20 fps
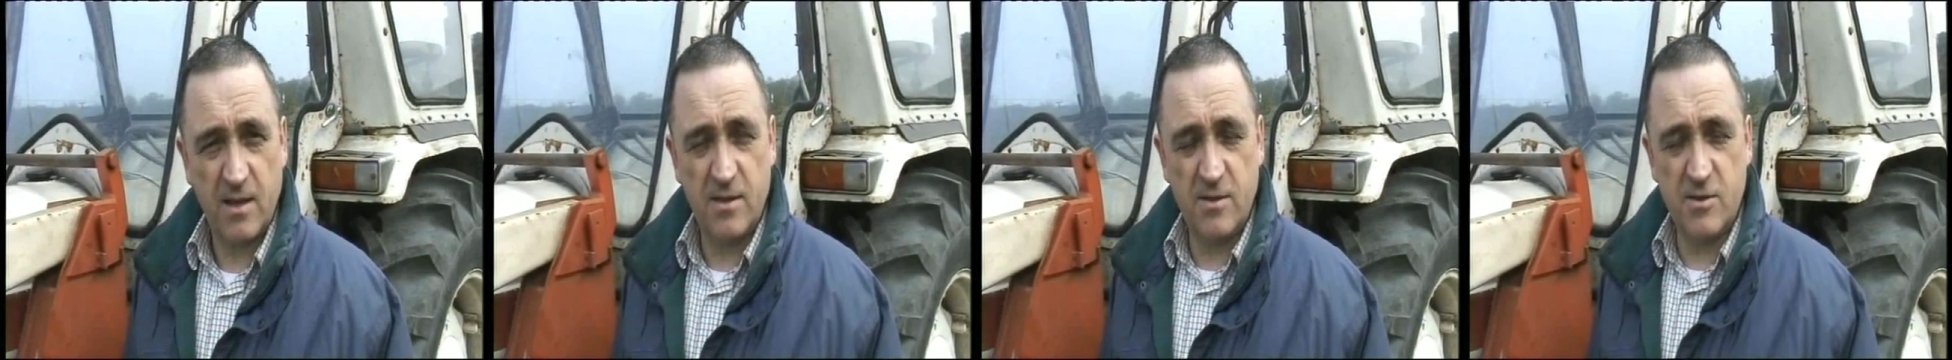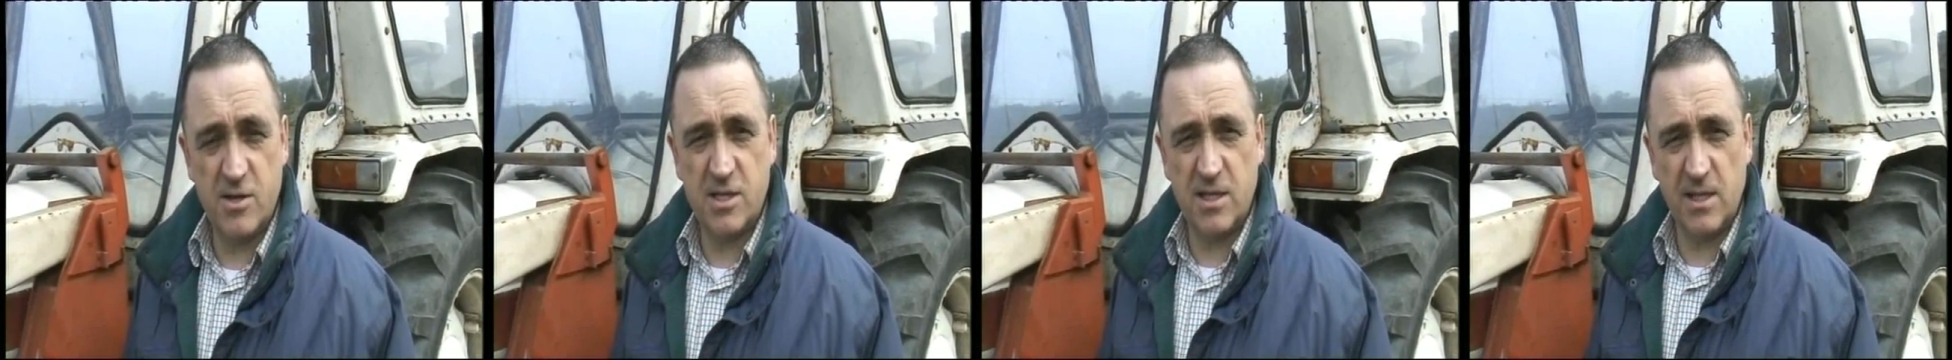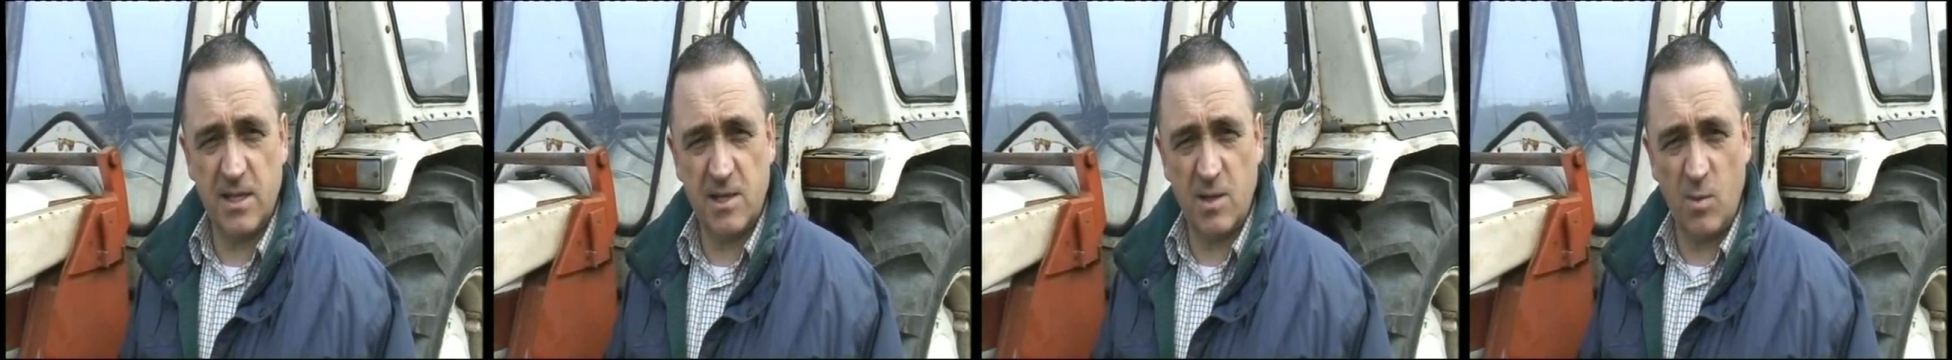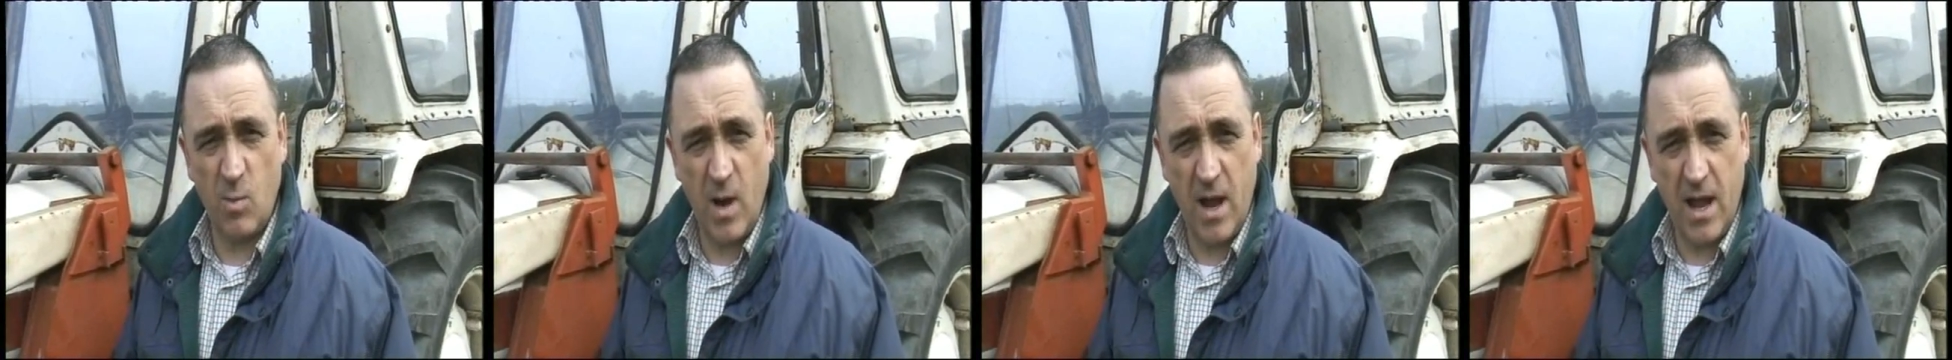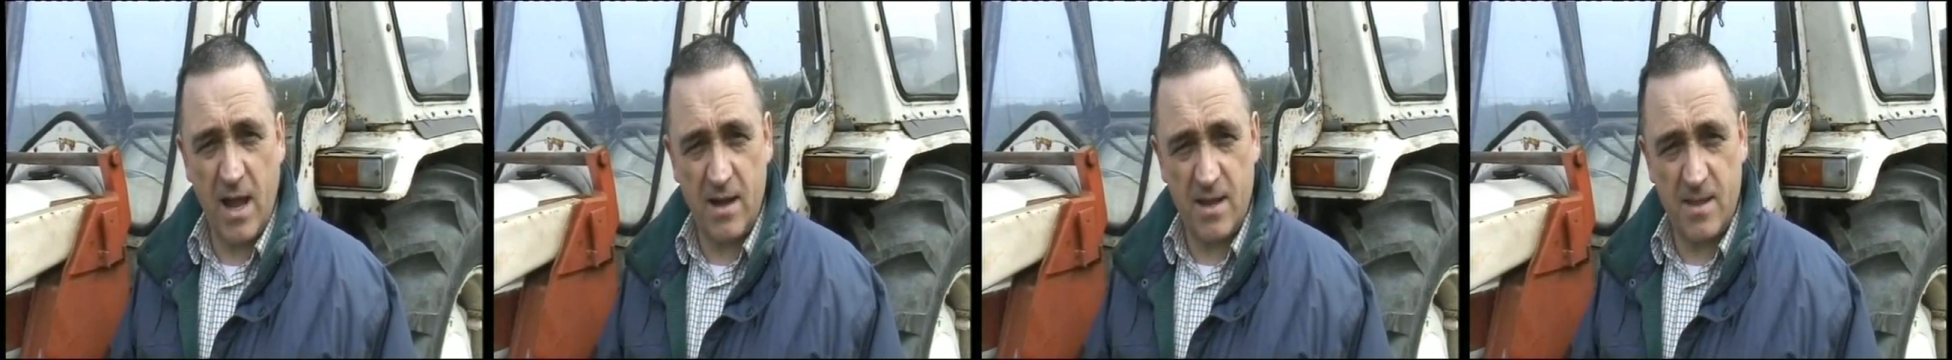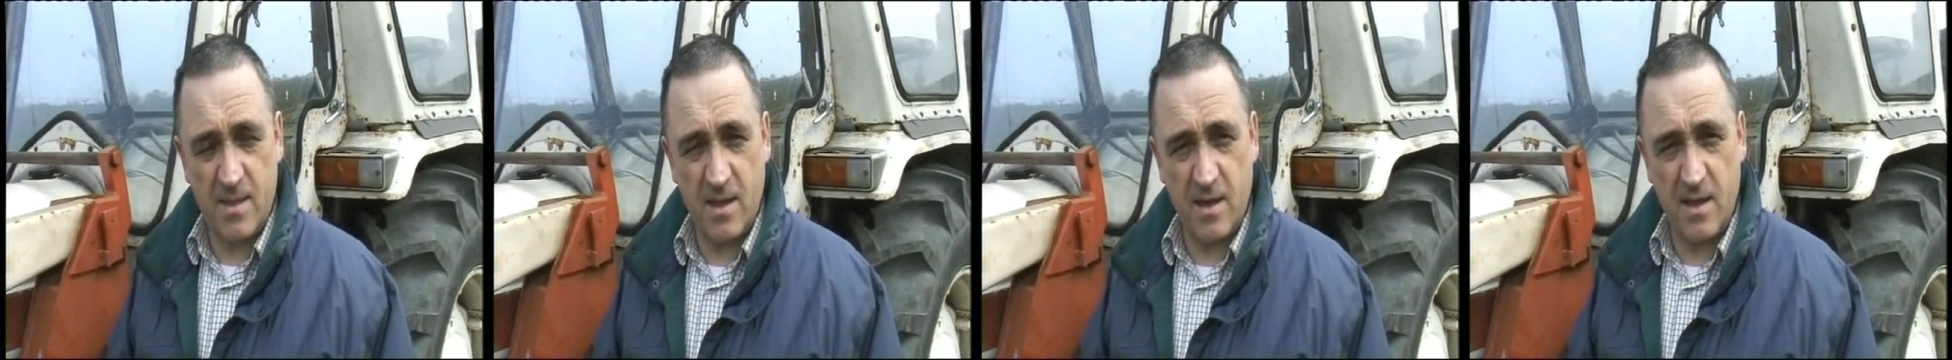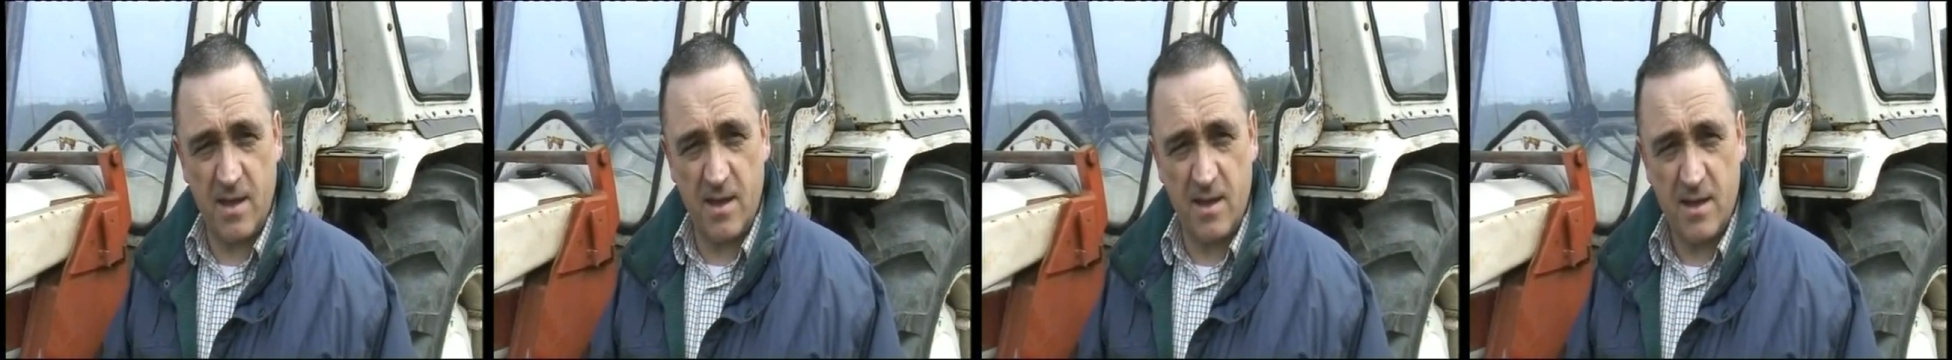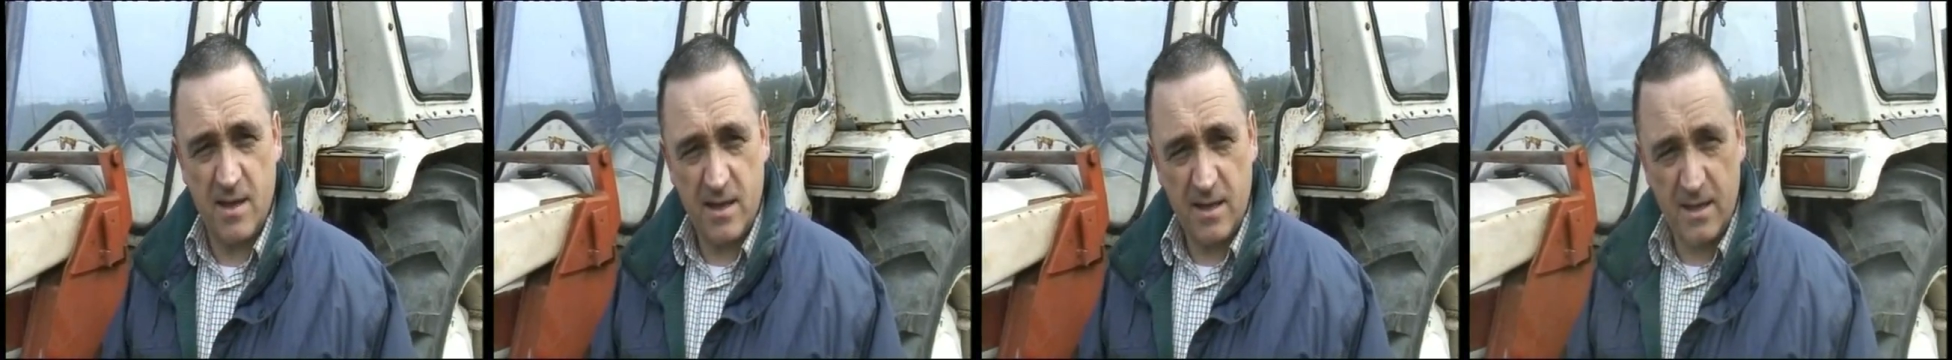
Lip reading: There is a little wear in the